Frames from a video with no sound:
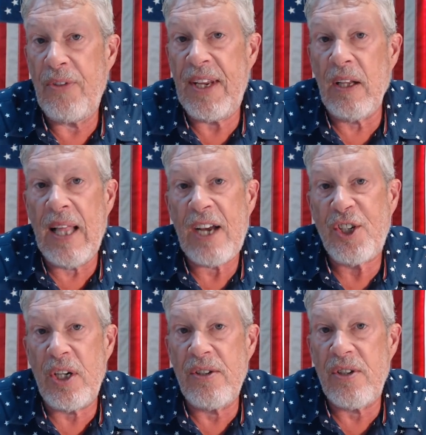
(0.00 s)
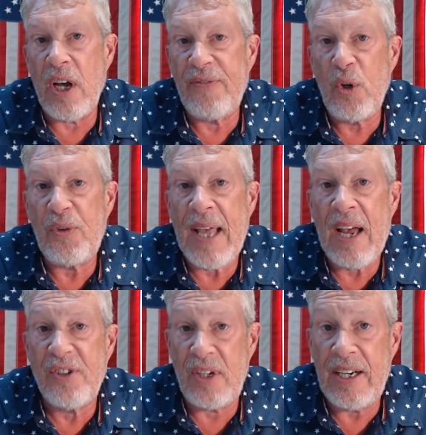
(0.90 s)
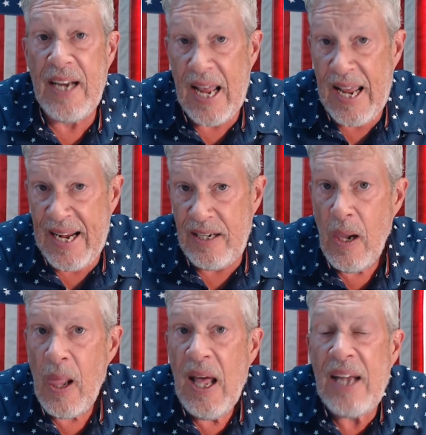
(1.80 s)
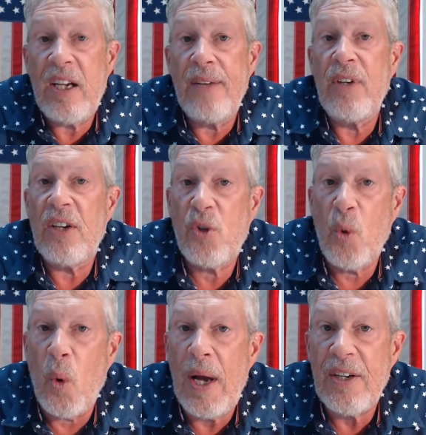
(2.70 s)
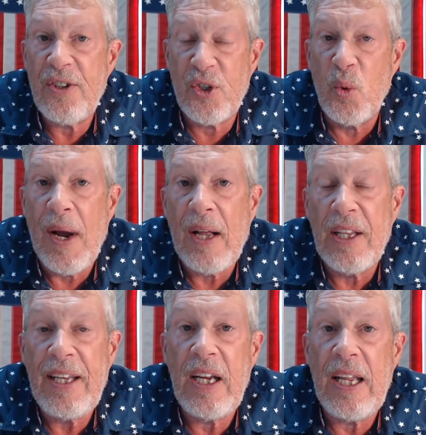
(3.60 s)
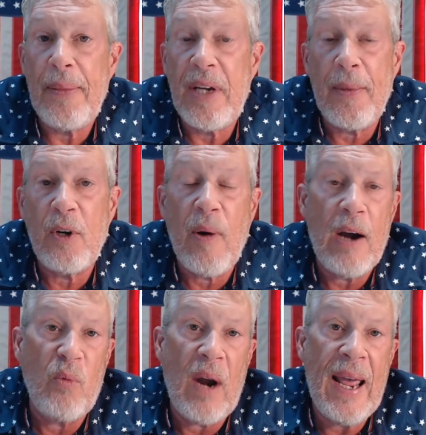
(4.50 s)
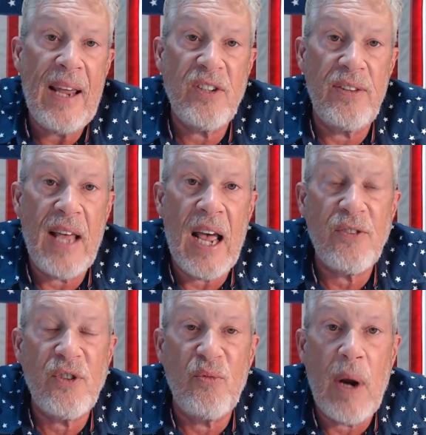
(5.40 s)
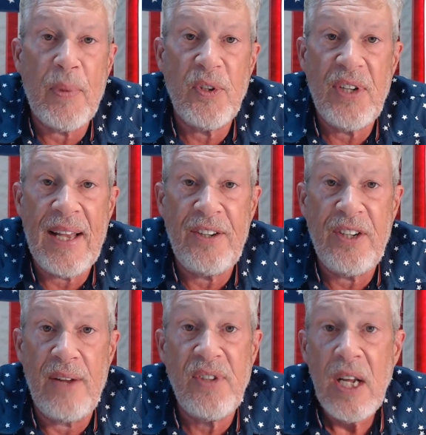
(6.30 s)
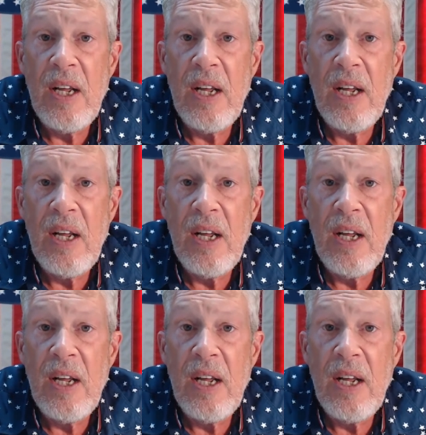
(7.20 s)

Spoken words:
the elections of 2008 had given us quite a swelling in the Democrat ranks in the House of Representatives